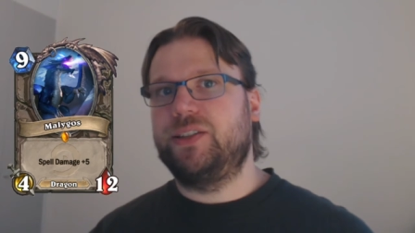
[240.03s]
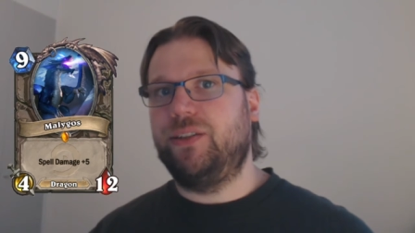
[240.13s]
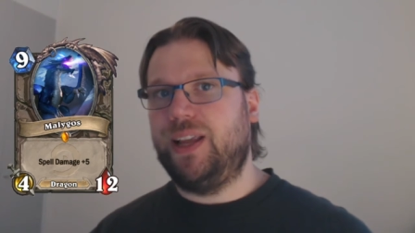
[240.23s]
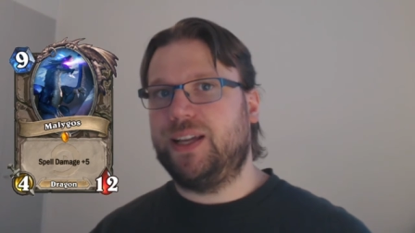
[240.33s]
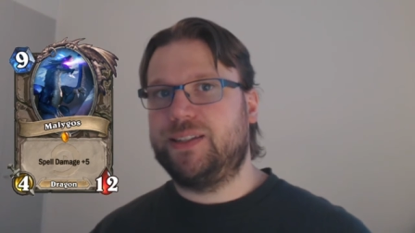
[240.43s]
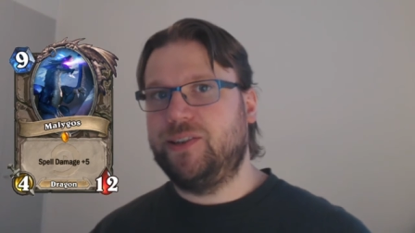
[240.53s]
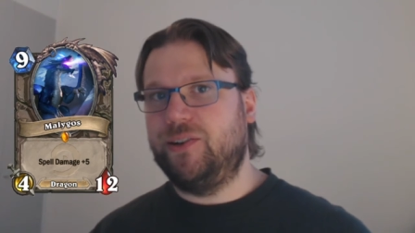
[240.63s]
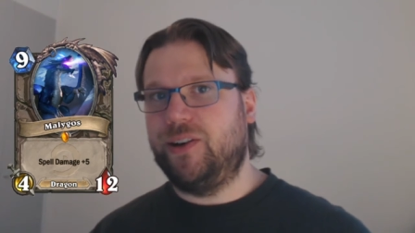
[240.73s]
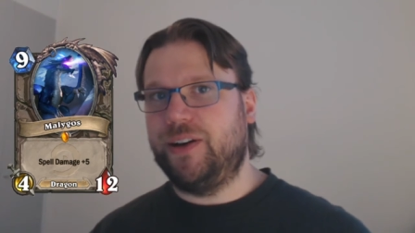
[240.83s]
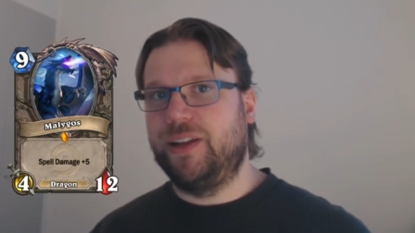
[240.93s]
your last
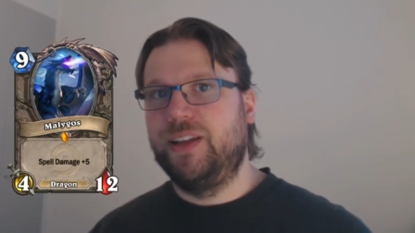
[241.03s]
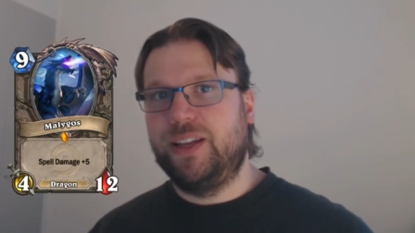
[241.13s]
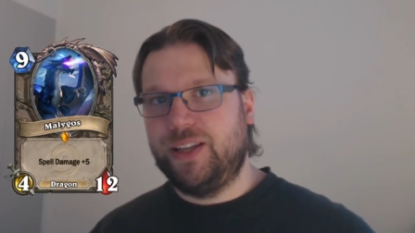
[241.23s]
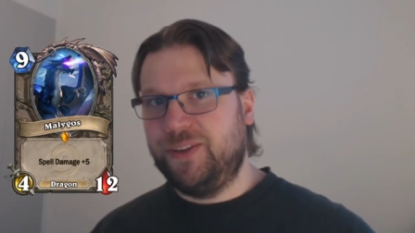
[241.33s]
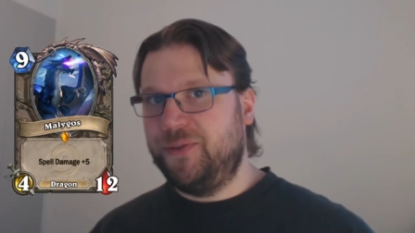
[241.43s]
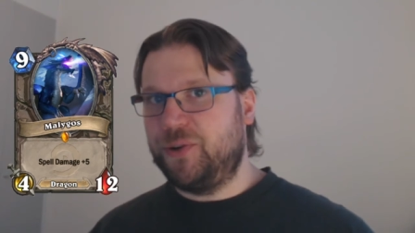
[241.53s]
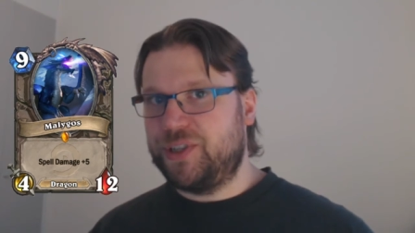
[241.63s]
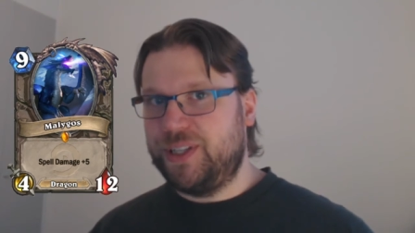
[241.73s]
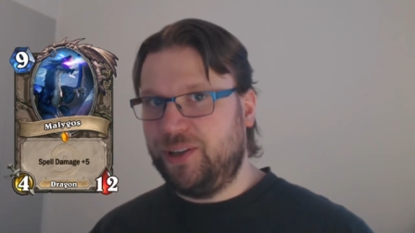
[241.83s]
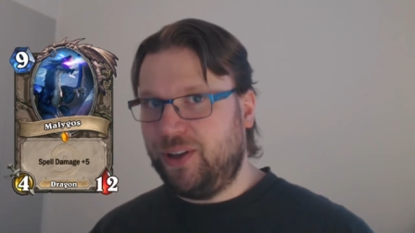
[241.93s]
card. If you're
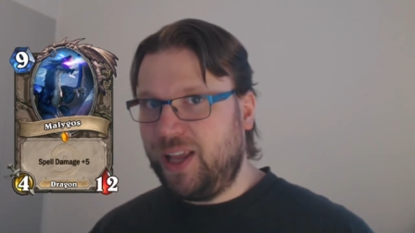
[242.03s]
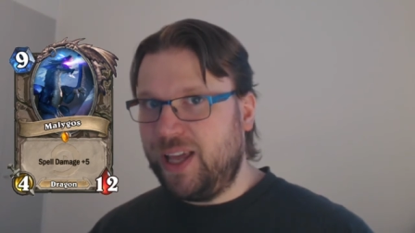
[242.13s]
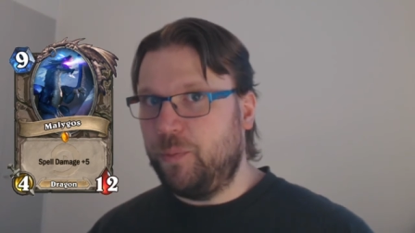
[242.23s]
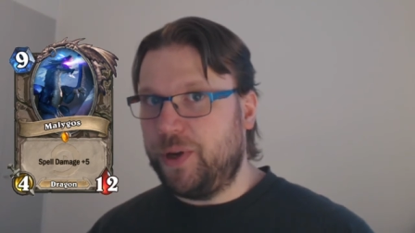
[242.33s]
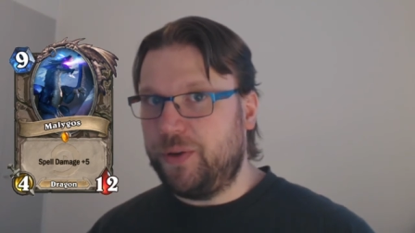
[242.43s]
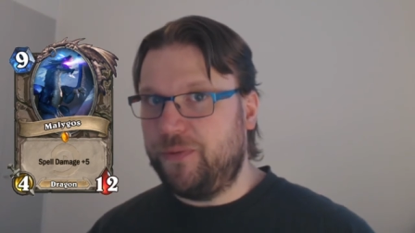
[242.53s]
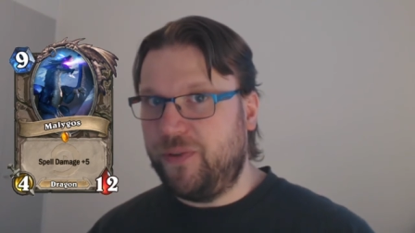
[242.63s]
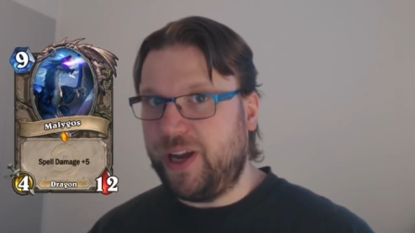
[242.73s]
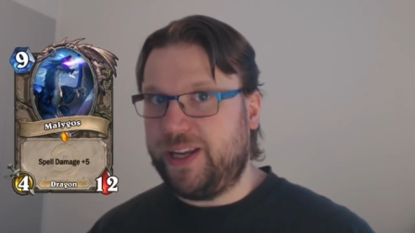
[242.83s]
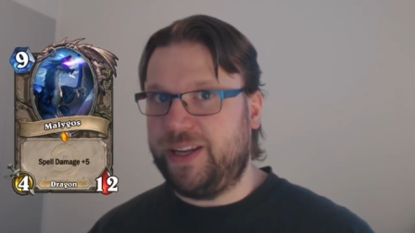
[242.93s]
still alive when you
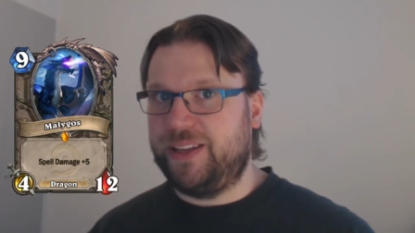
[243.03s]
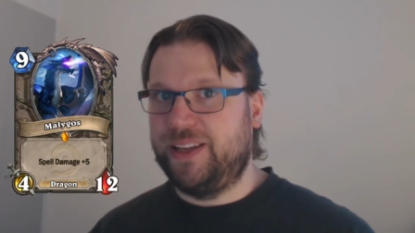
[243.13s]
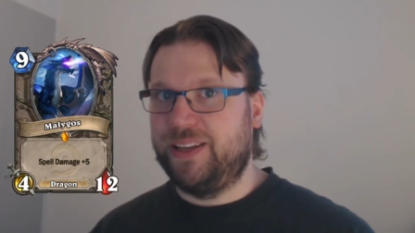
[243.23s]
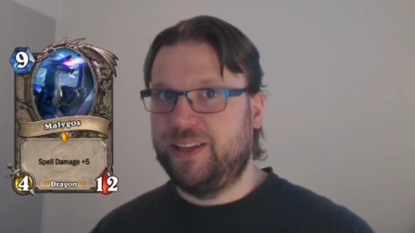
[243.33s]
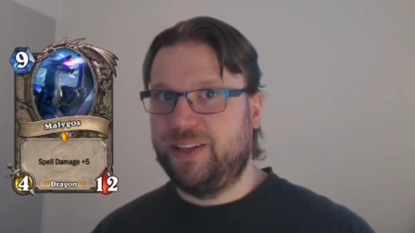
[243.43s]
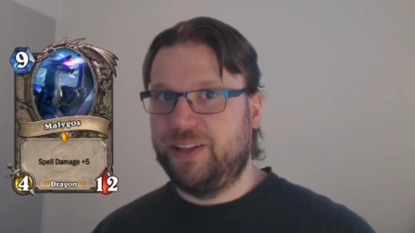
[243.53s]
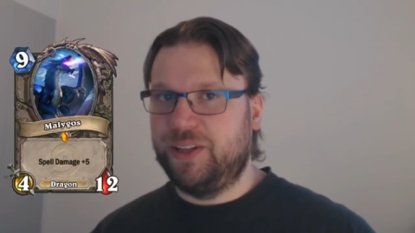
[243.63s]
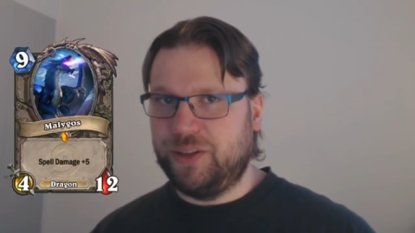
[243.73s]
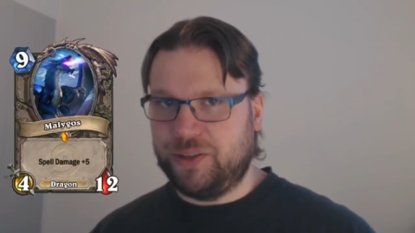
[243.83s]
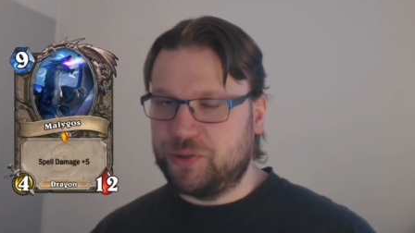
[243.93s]
find it,
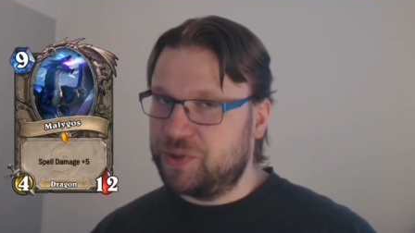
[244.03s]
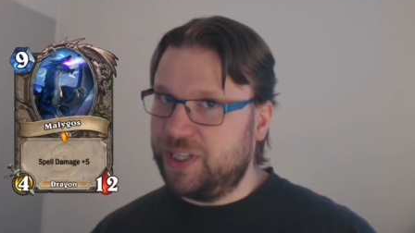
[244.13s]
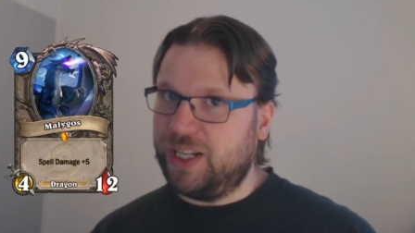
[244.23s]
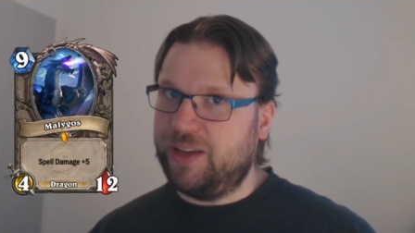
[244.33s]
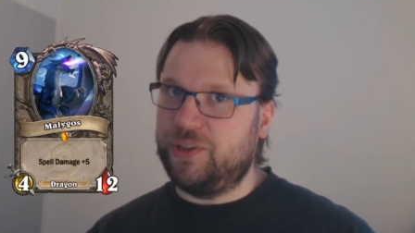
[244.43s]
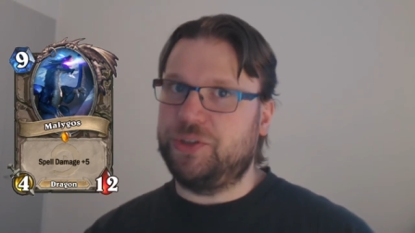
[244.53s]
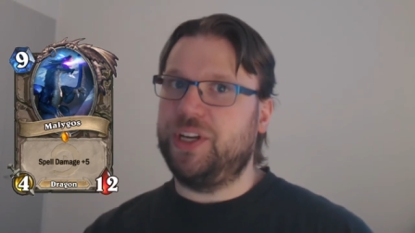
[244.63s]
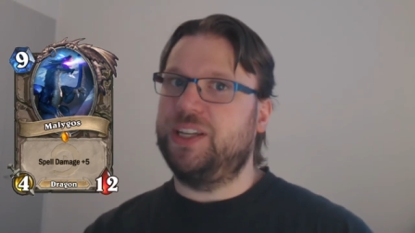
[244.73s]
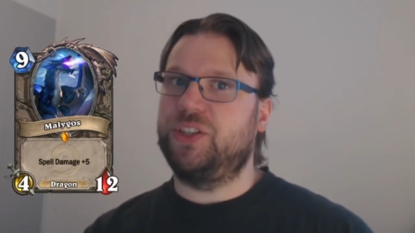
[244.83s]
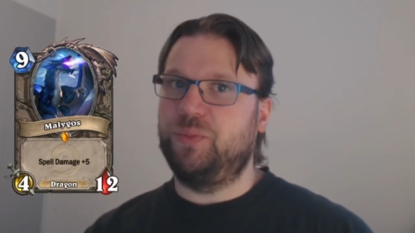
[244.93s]
you still have the
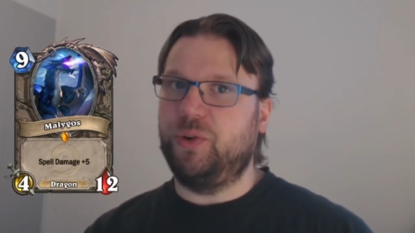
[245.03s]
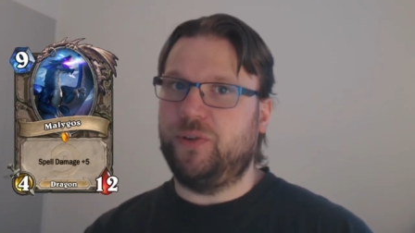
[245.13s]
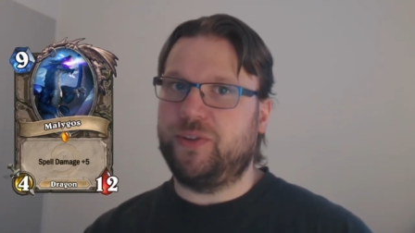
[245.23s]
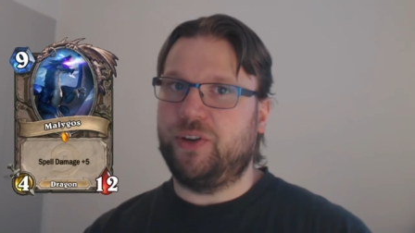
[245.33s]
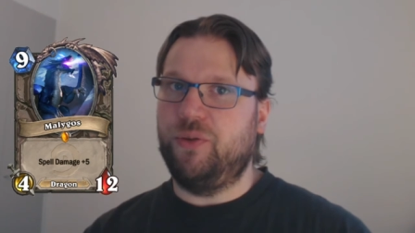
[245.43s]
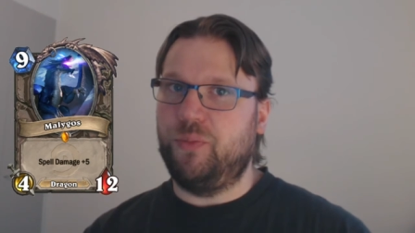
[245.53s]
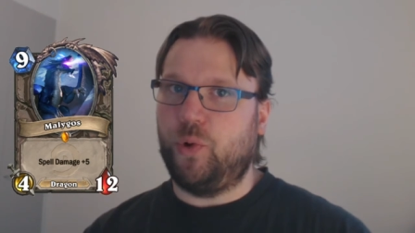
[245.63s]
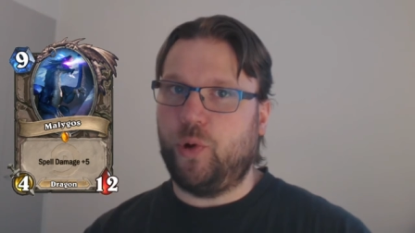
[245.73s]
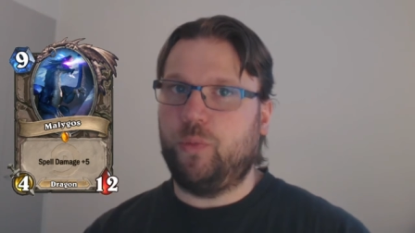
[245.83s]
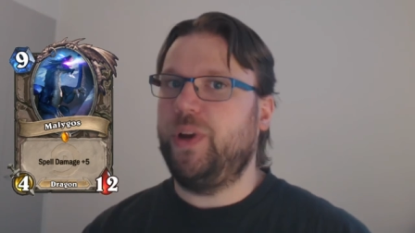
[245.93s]
chance to pull off the
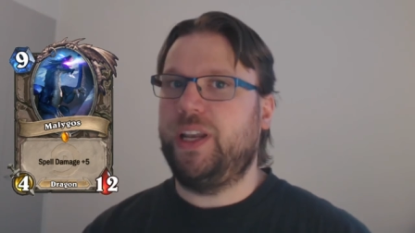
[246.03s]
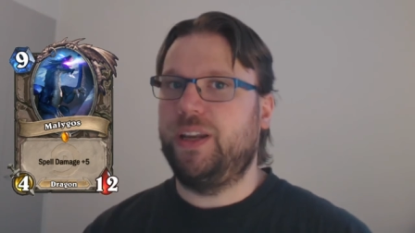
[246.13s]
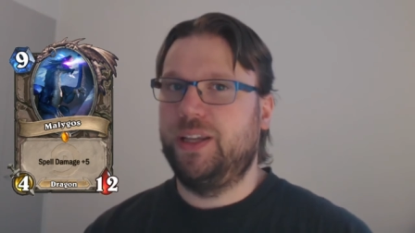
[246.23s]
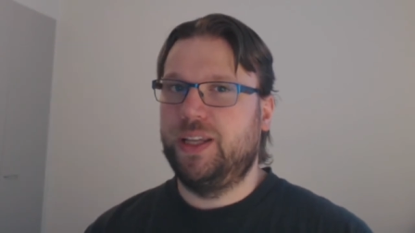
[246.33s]
combo and win.